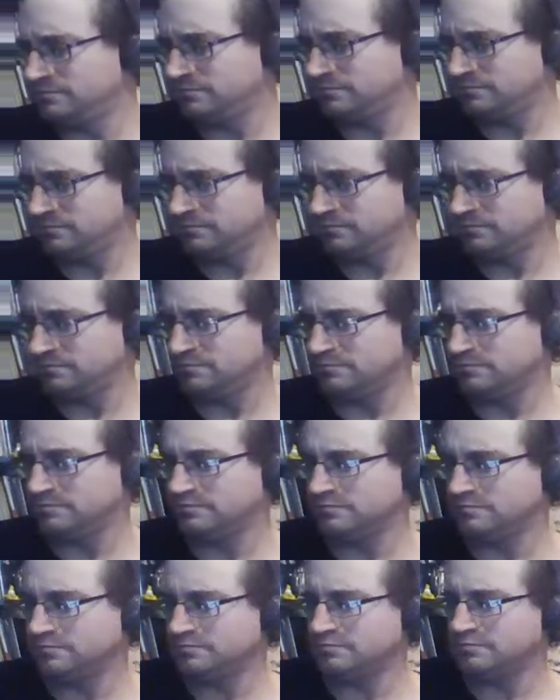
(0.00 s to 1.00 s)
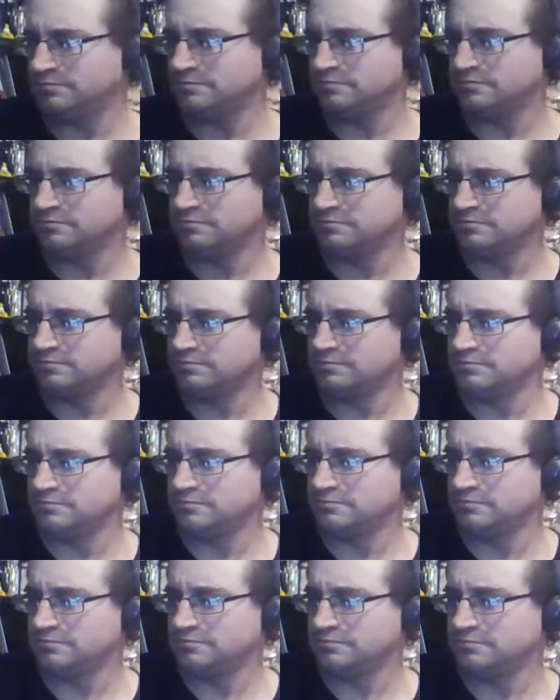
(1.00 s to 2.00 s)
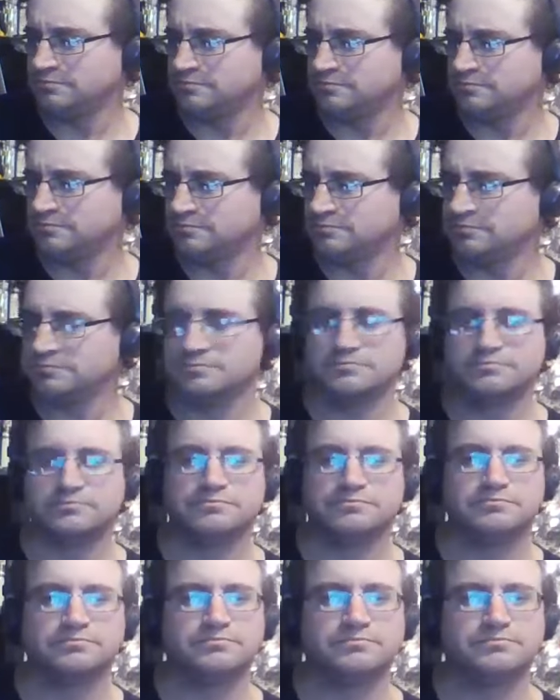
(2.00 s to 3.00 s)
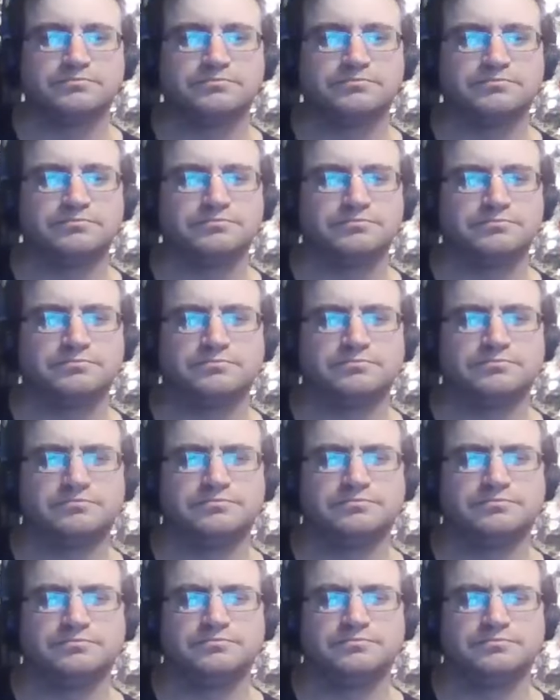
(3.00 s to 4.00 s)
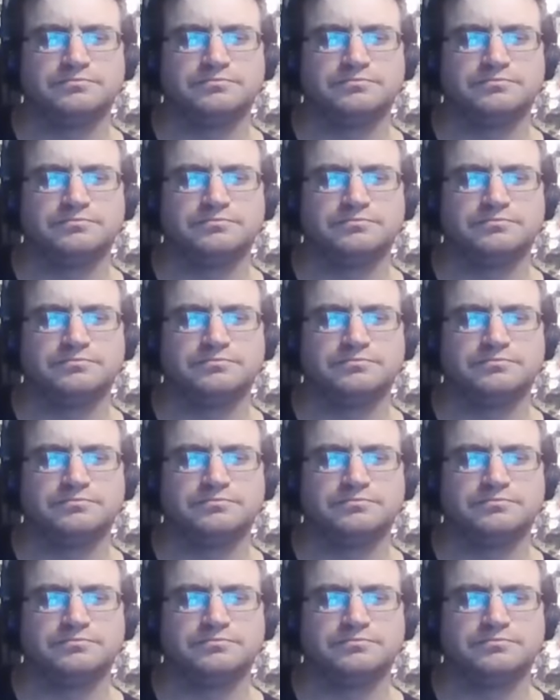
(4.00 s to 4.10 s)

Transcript: [no speech]